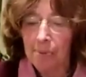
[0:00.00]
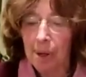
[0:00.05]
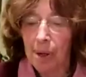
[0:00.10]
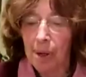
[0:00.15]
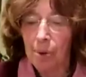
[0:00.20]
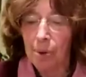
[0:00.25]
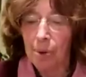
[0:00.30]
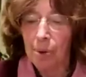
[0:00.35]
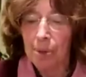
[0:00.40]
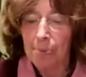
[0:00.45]

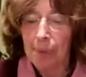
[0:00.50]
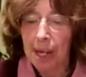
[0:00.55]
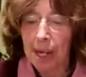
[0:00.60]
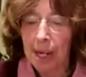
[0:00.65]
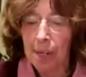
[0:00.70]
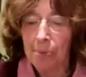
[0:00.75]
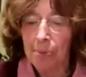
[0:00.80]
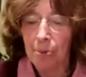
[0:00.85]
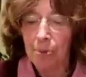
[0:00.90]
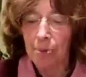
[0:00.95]
with many
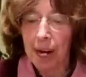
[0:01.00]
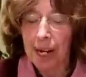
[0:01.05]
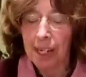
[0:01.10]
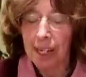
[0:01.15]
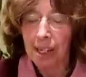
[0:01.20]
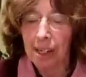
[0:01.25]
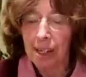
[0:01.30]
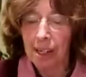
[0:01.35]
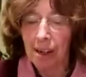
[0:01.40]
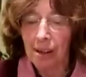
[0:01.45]
bright
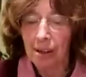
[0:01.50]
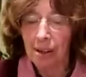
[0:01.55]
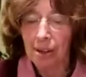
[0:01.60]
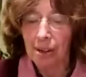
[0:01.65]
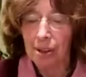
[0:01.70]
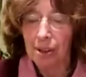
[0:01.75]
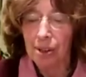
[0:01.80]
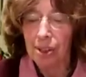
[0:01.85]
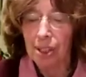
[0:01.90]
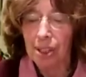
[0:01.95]

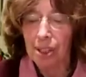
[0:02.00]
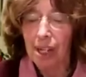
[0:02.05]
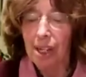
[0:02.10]
colors